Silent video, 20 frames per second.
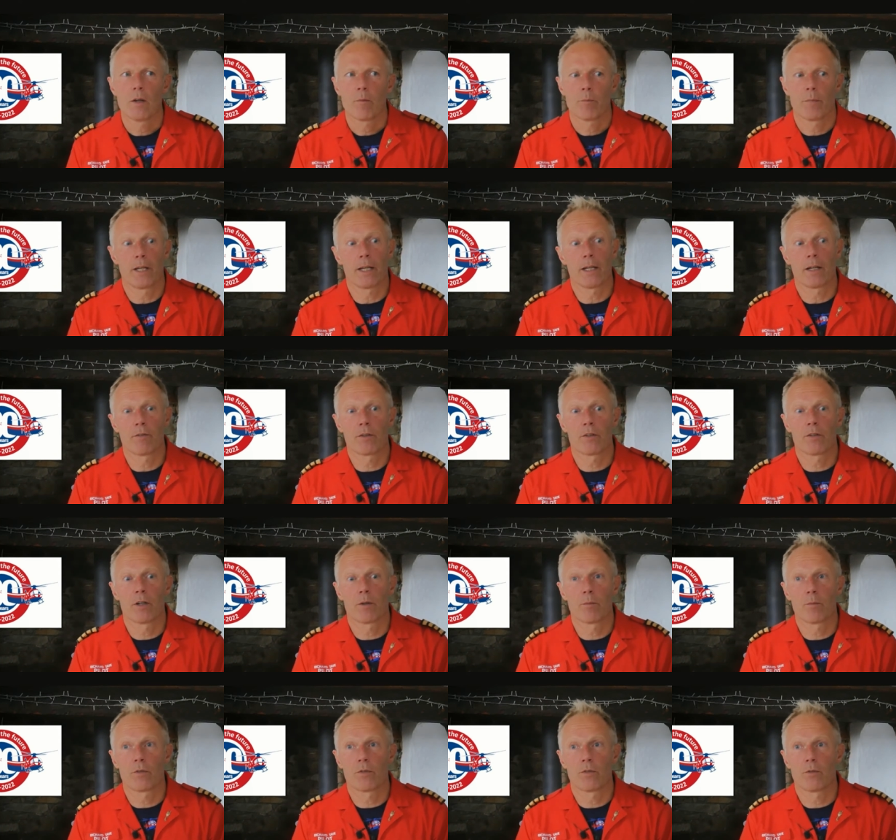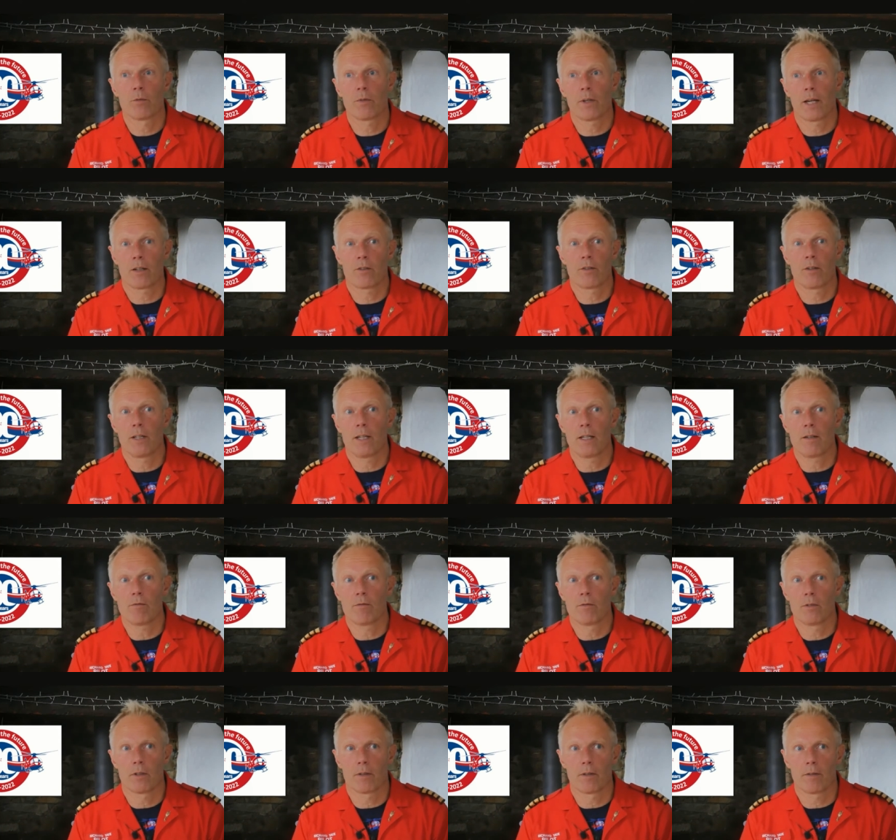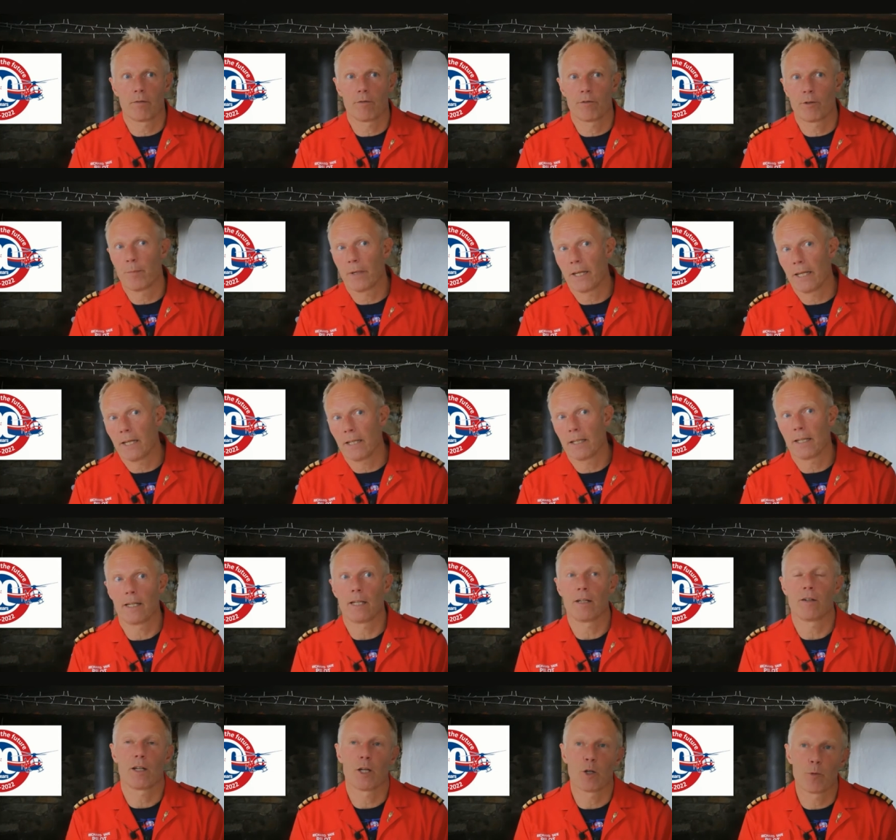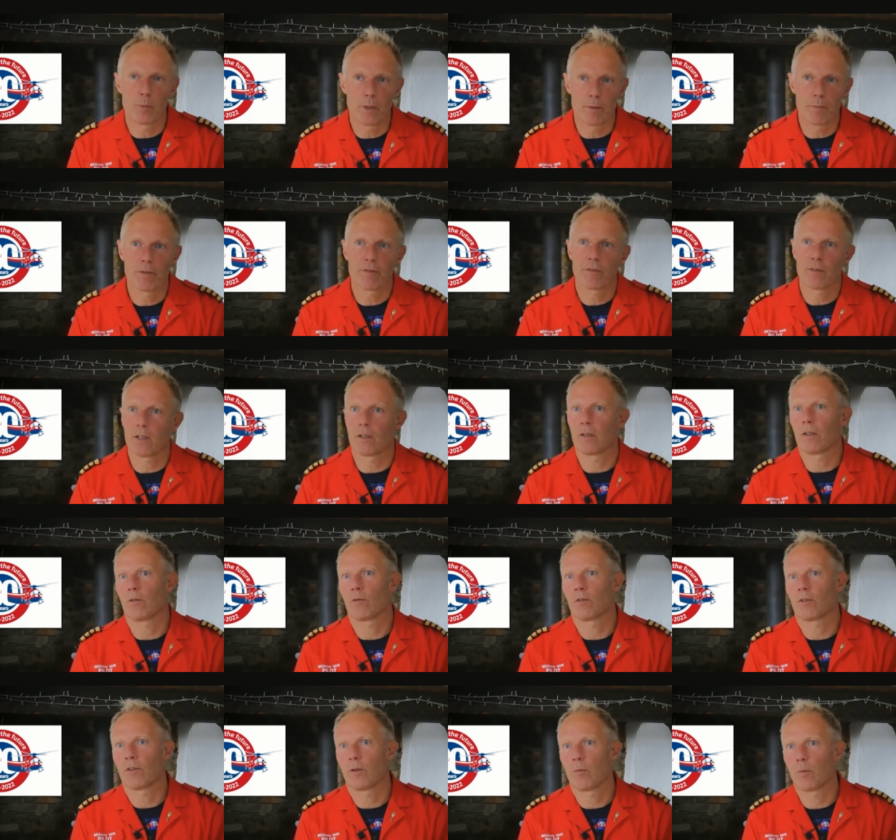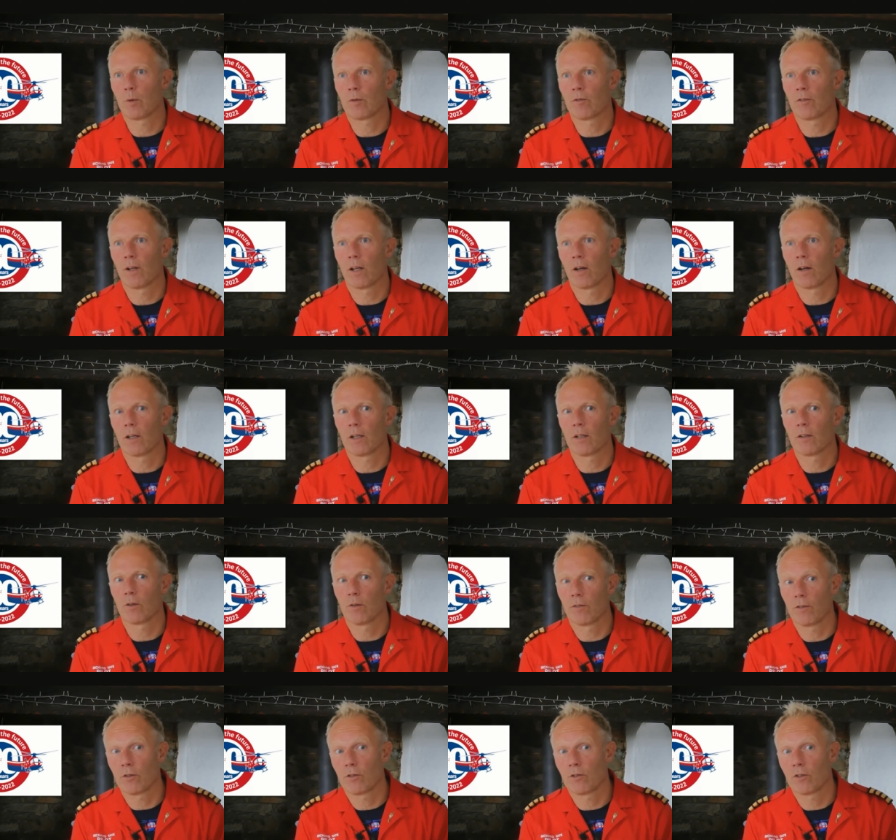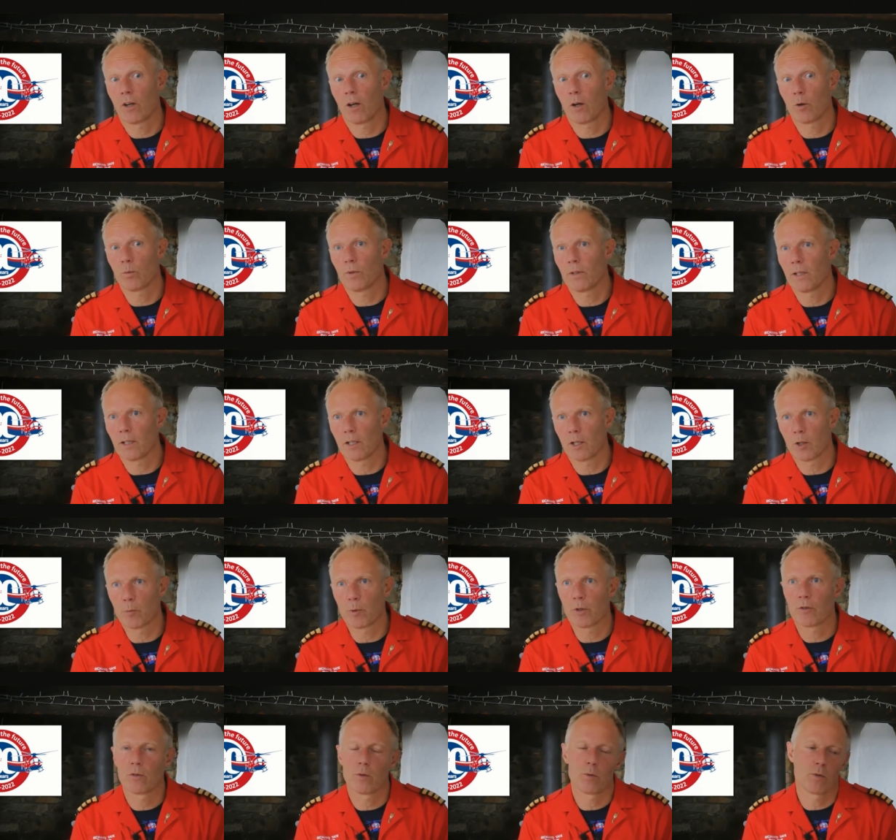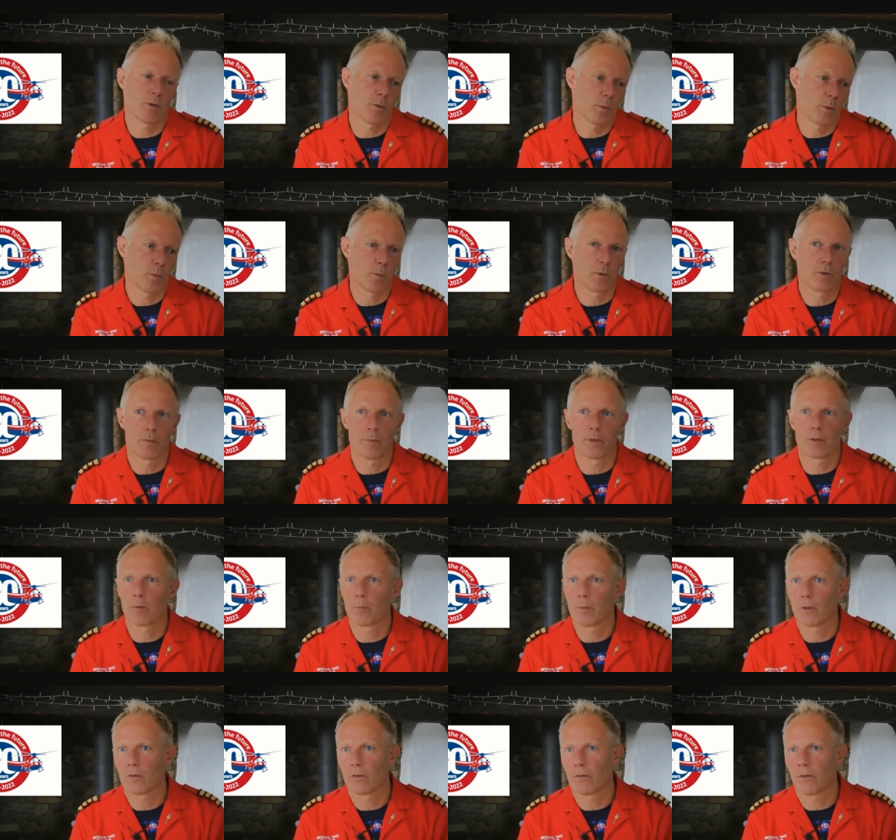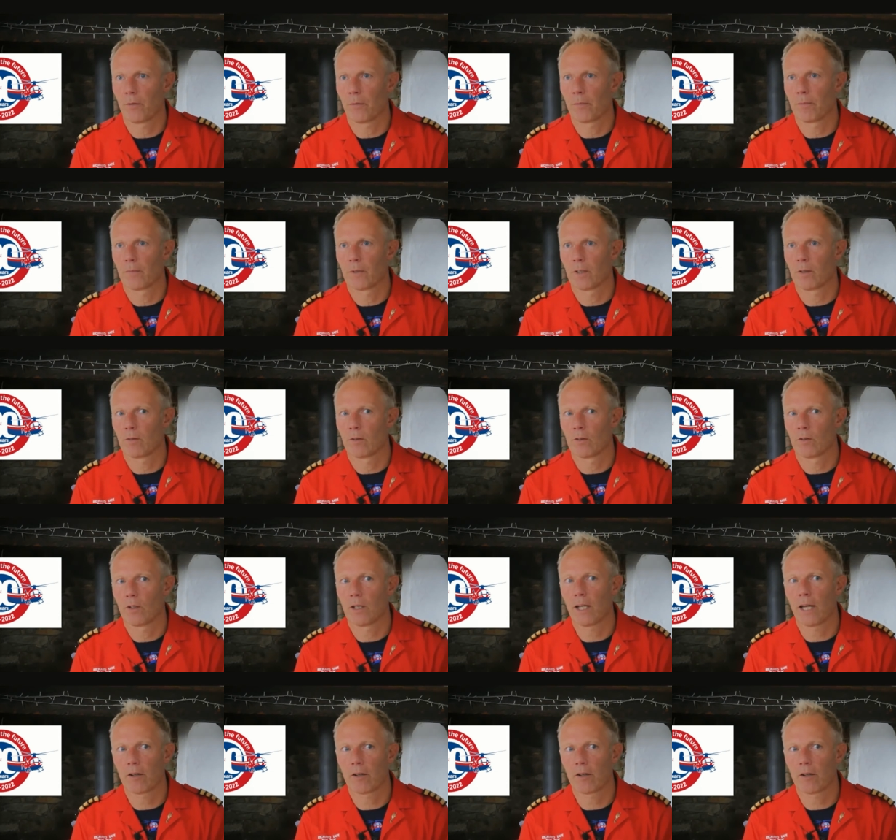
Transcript: But then other times, actually, right from here, they need to go to Plymouth. Then obviously we'd fly, or if it's a child, we need to go to Bristol, so we'll whiz them up to Bristol. And, and so the